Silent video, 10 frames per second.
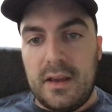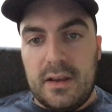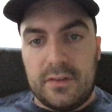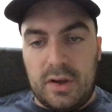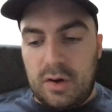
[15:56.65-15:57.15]

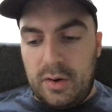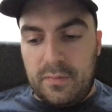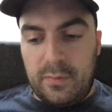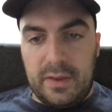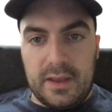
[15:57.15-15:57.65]
So if
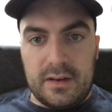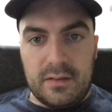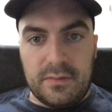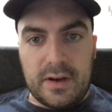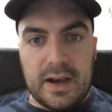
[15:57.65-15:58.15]
we then
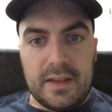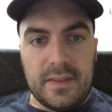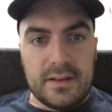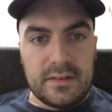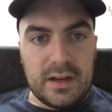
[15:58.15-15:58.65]
divide
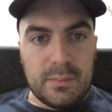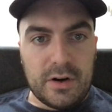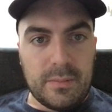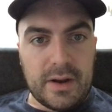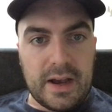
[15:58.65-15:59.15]
this
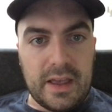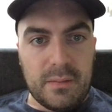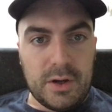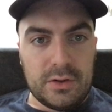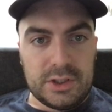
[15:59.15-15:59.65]
number by
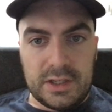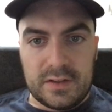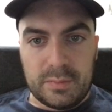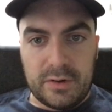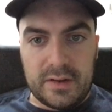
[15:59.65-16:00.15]
emoji
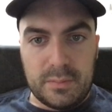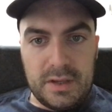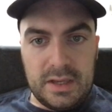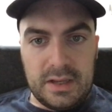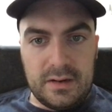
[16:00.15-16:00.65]
express
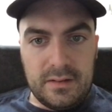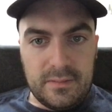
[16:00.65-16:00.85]
mean,